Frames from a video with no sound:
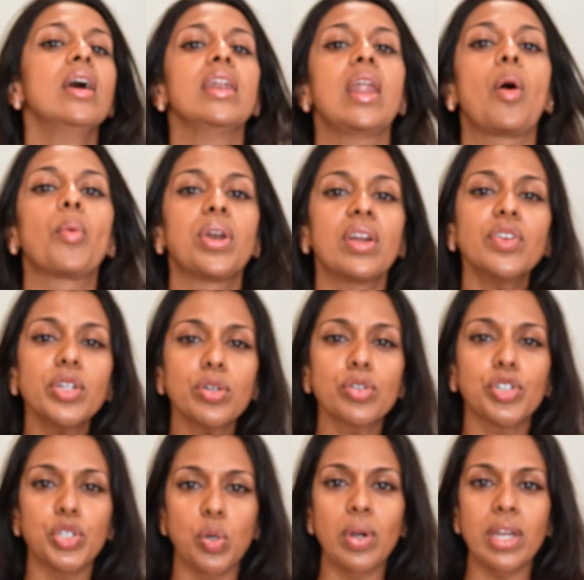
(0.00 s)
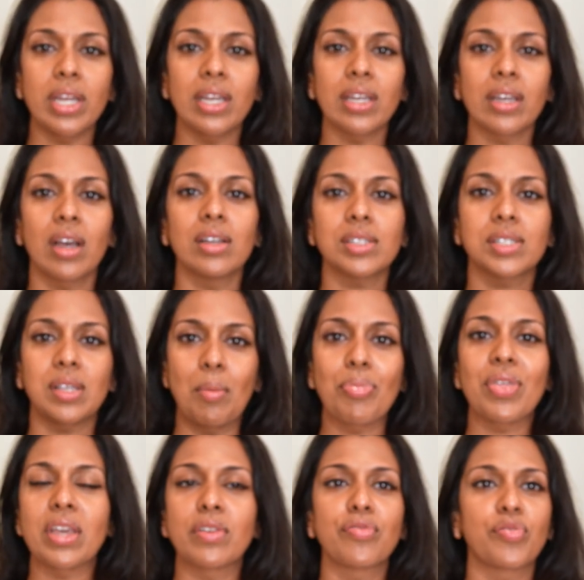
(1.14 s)
Now, whenever you're doing
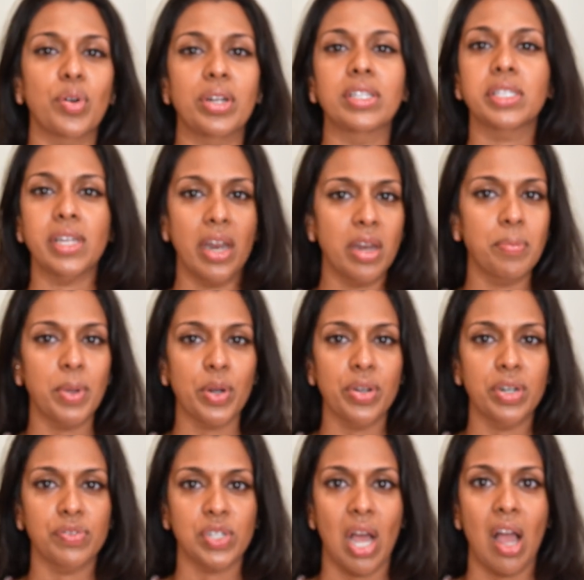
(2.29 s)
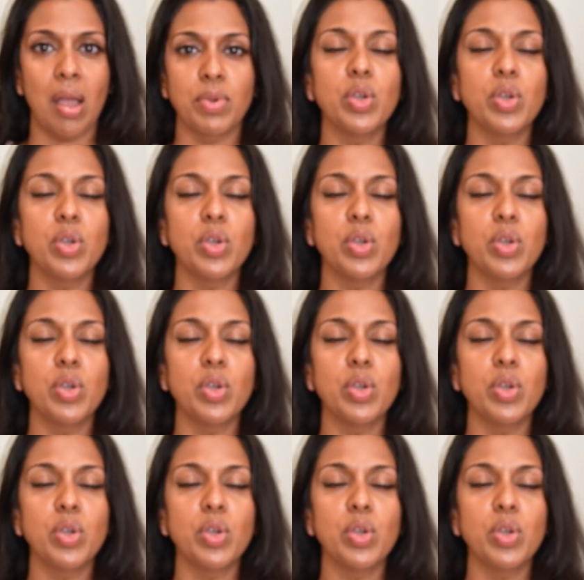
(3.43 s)
something for an extended period of time,